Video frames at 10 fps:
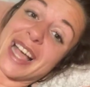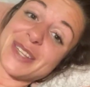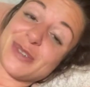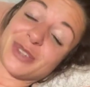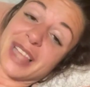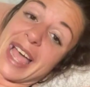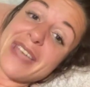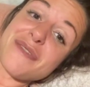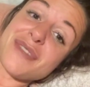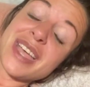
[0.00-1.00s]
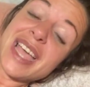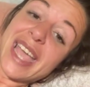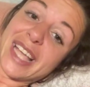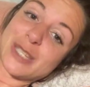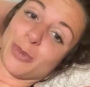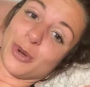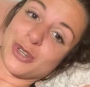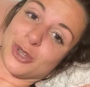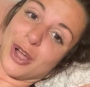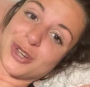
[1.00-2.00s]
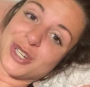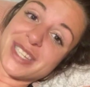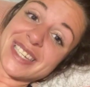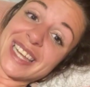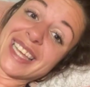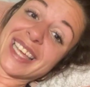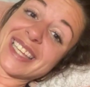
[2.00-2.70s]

as your life, explores consciousness,